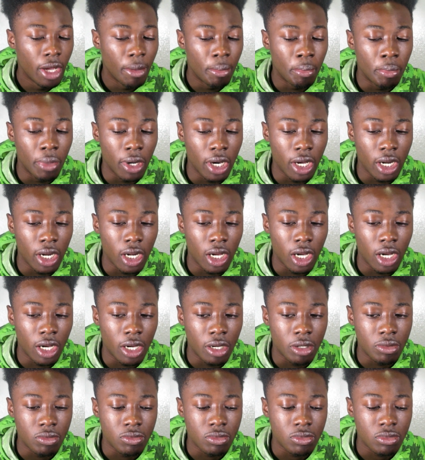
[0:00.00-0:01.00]
But
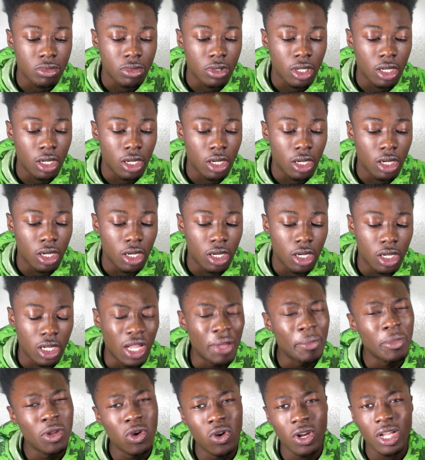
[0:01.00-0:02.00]

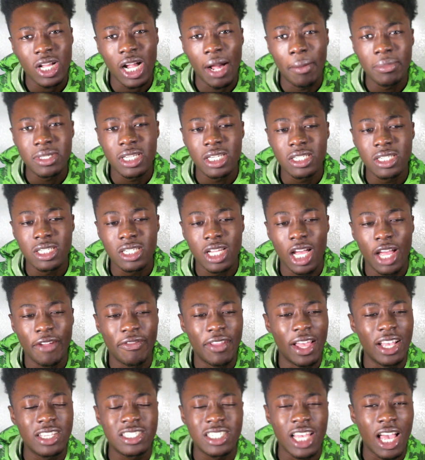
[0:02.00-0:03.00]
let me know in the comment section. If
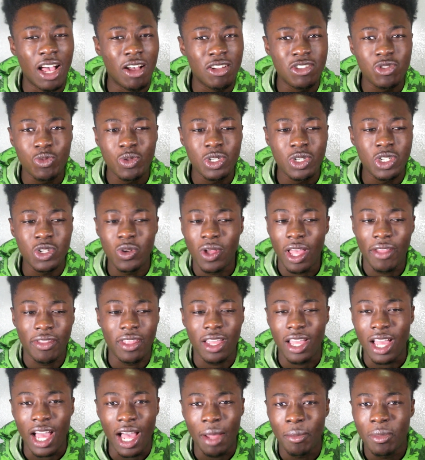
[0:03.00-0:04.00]
that sounds weird, you don't have to
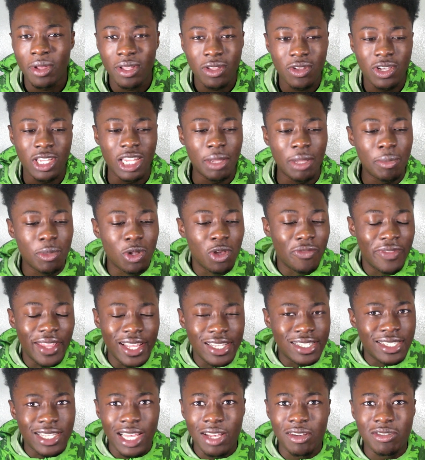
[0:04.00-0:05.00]
comment. You can let me know if that
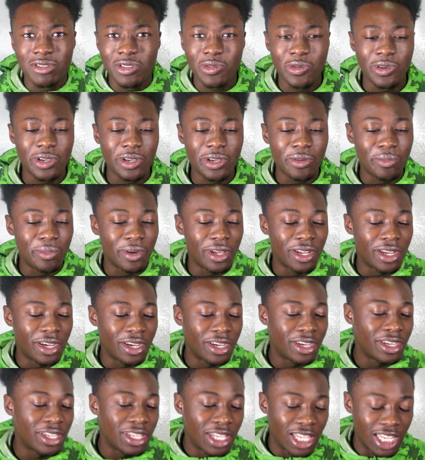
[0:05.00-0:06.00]
sounds weird. But
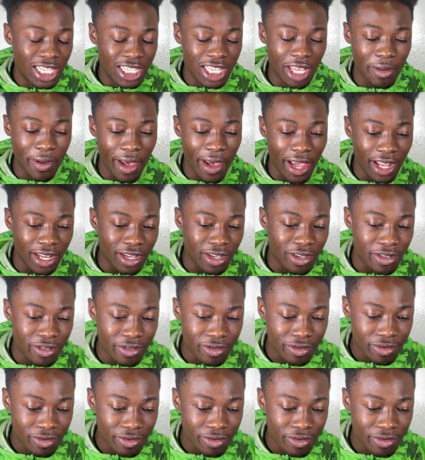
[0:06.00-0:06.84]
let's get back though.